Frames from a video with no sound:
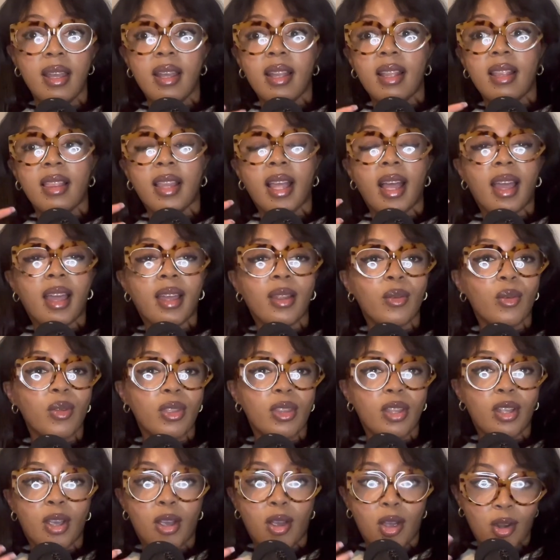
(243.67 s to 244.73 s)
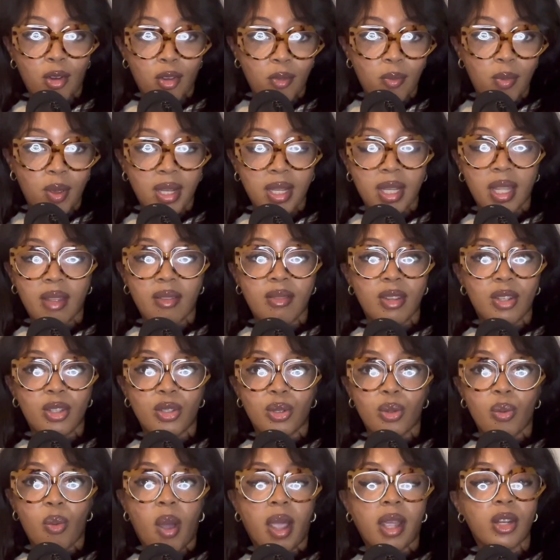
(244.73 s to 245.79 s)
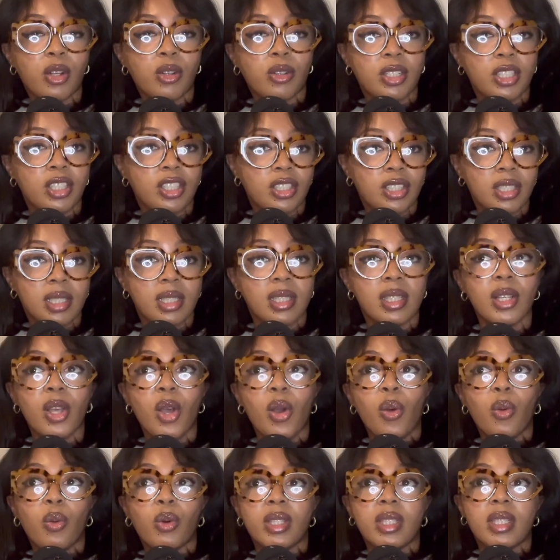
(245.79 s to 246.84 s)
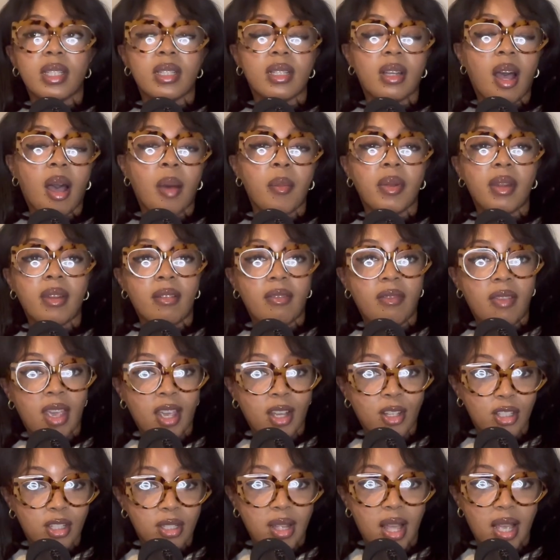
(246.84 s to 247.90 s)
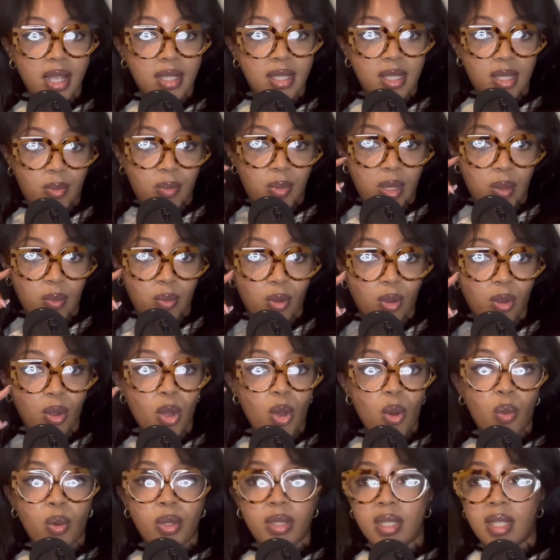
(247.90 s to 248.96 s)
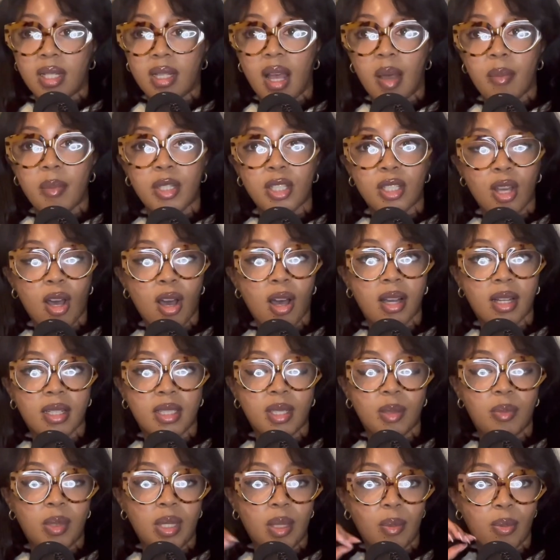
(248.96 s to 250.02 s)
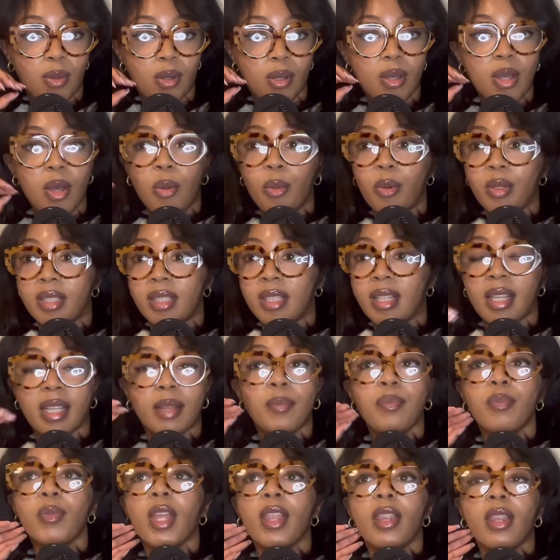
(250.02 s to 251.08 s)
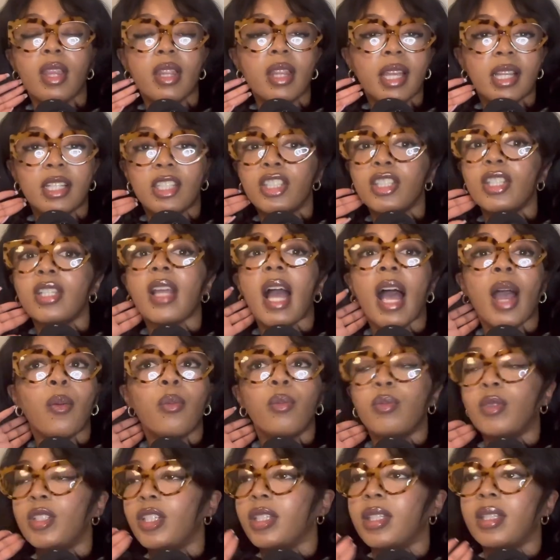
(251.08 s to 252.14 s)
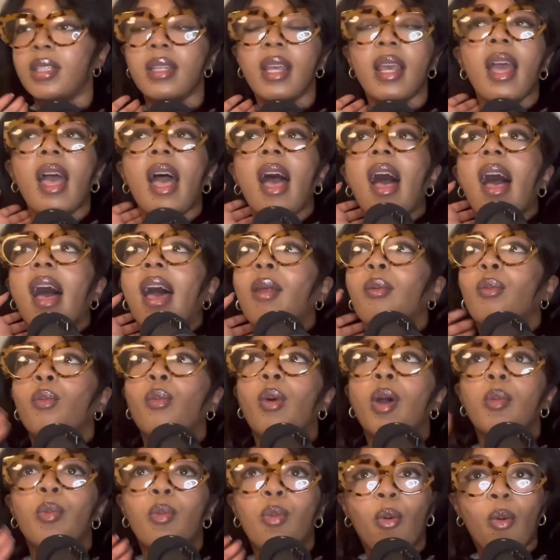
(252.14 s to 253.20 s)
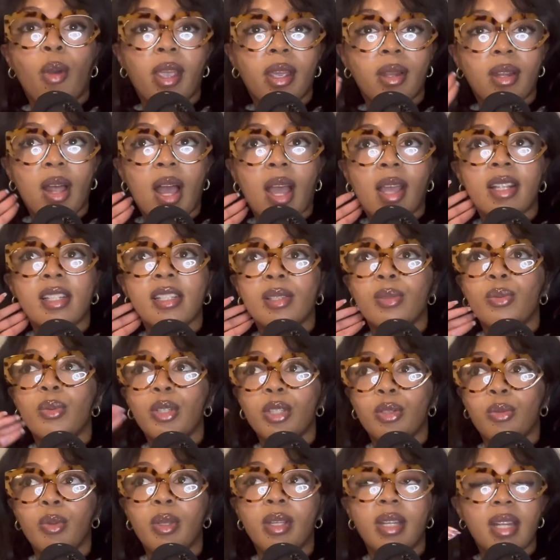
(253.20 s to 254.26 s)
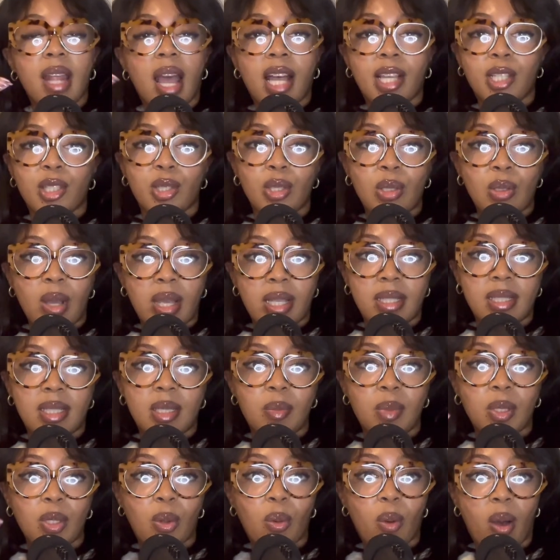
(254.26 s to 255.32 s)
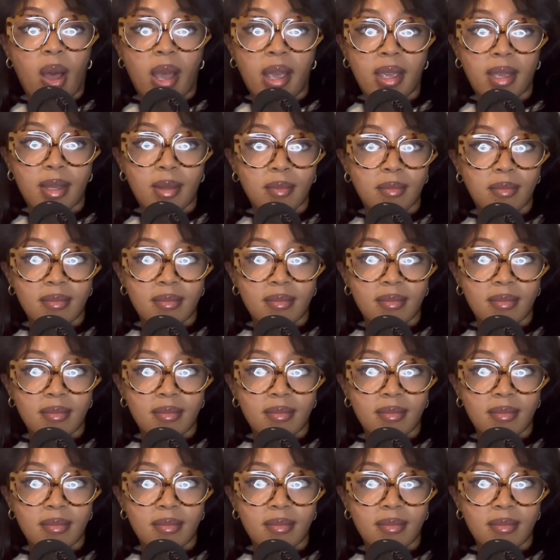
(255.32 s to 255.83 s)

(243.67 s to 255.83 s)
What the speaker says: that could have been given to white Christians was to come and evangelize to people, was to come and talk to people, was like I just, at what point, I just wish we could ask you guys to be quiet